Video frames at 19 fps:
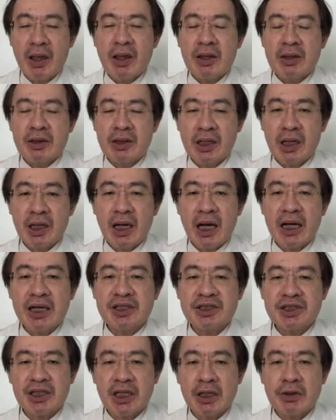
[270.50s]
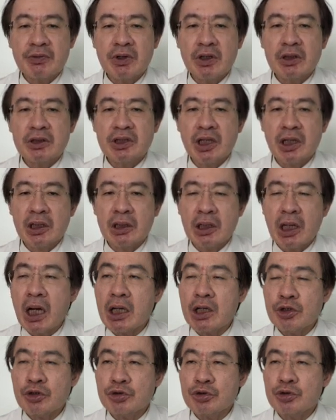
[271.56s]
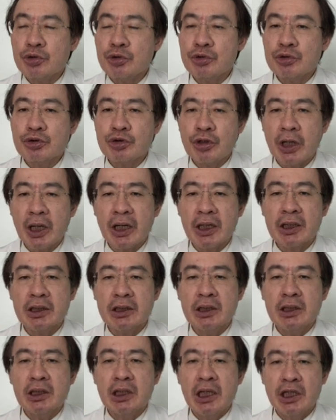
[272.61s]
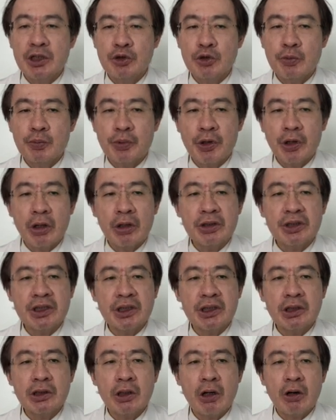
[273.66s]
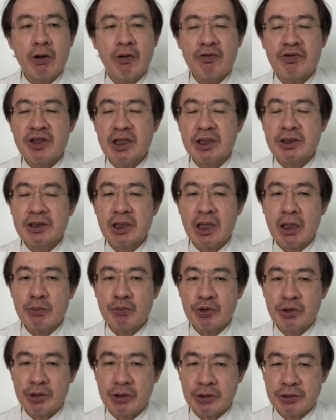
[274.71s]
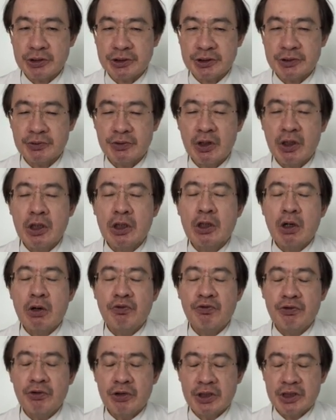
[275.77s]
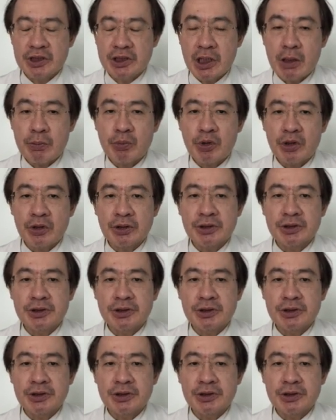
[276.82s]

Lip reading: There are several technologies to check aneuploidy of these embryos. For example,